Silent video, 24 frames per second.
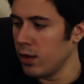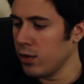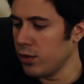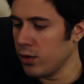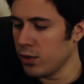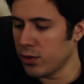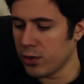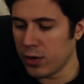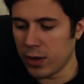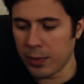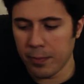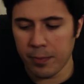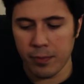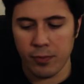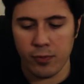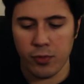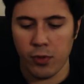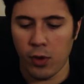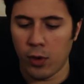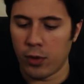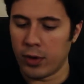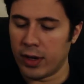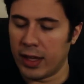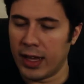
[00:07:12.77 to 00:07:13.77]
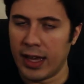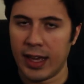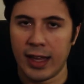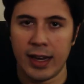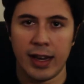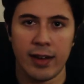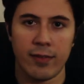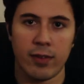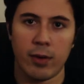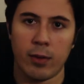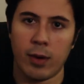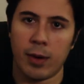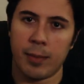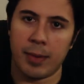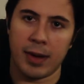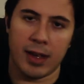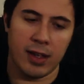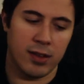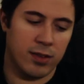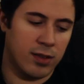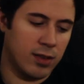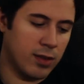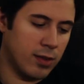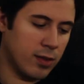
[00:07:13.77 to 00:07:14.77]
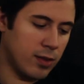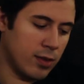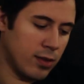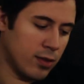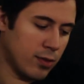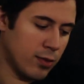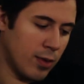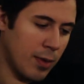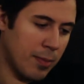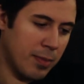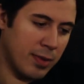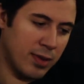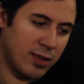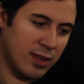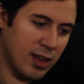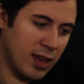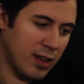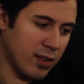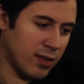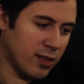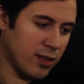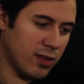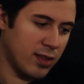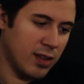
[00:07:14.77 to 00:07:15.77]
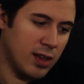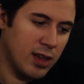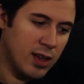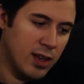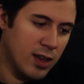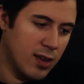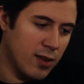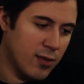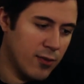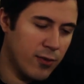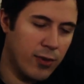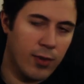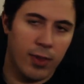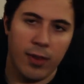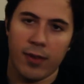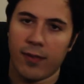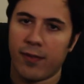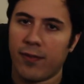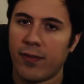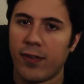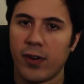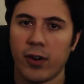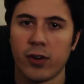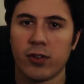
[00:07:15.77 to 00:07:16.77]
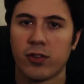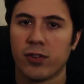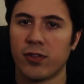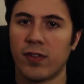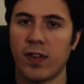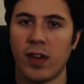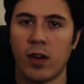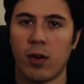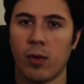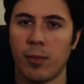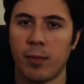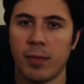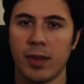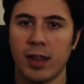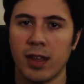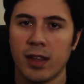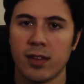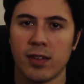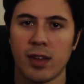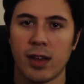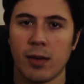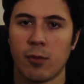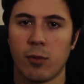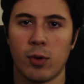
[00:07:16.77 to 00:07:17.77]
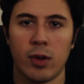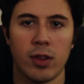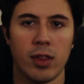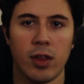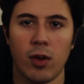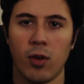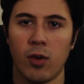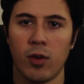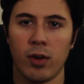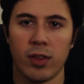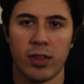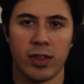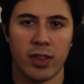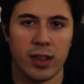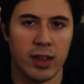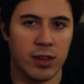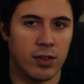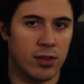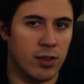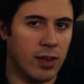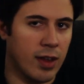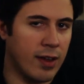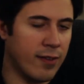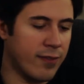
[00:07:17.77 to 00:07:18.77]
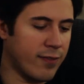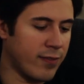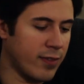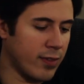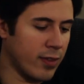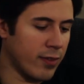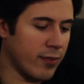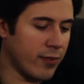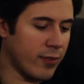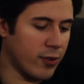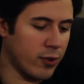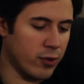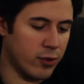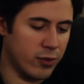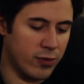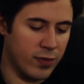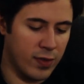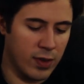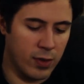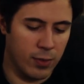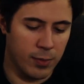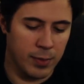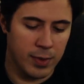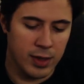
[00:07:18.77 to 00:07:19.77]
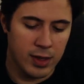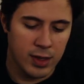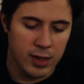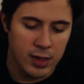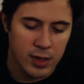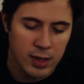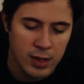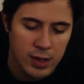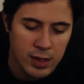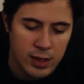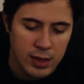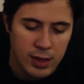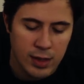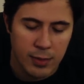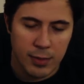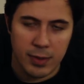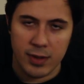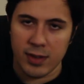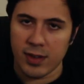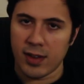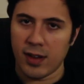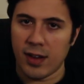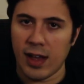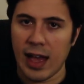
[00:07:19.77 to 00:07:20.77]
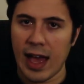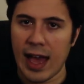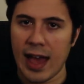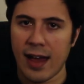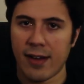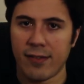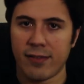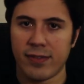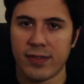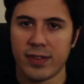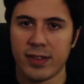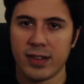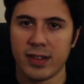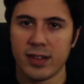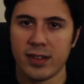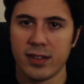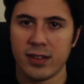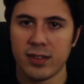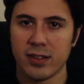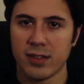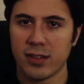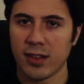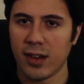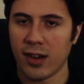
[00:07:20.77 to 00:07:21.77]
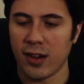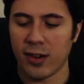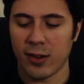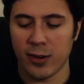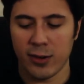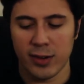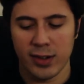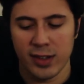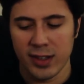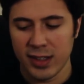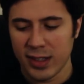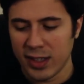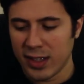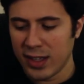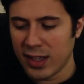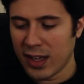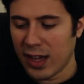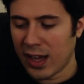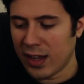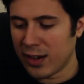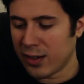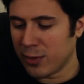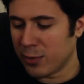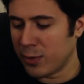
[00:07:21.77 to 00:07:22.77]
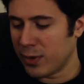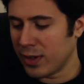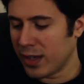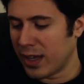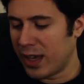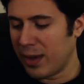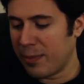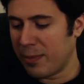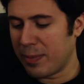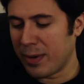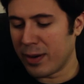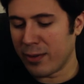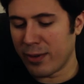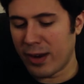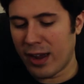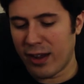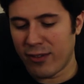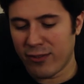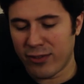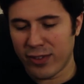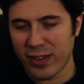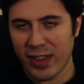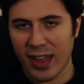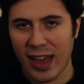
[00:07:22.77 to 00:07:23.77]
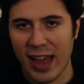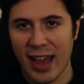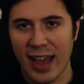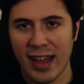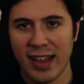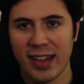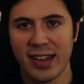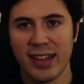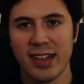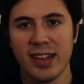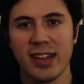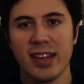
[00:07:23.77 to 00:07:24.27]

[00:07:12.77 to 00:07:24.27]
Just start throwing it in everywhere because it just represents from the first film. It's like one of the only things left from the first film that we still have. So I just want to keep it around for that.